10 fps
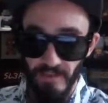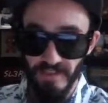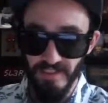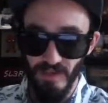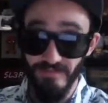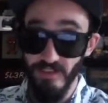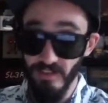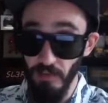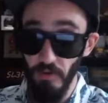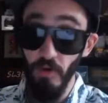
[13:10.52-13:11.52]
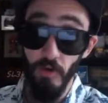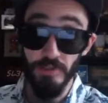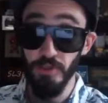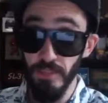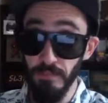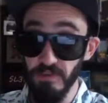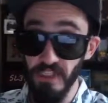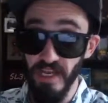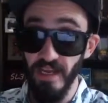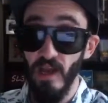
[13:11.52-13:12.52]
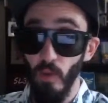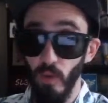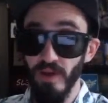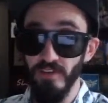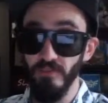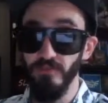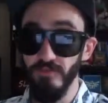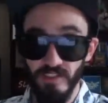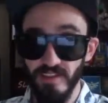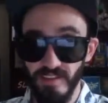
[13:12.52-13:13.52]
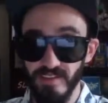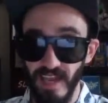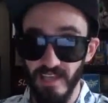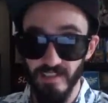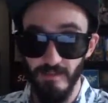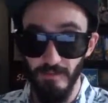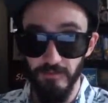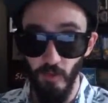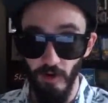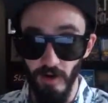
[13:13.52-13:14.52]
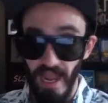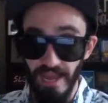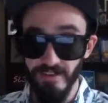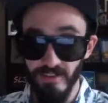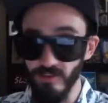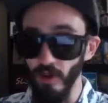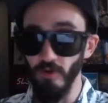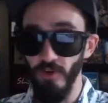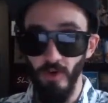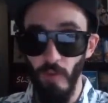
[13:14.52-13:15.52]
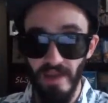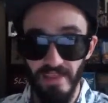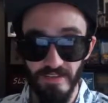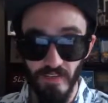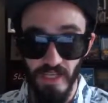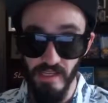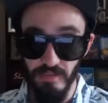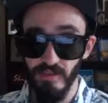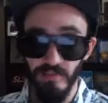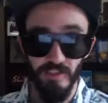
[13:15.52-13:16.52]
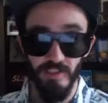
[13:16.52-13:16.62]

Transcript: because you have to double or triple check what you've synthesized before. I just don't know why that changed. Such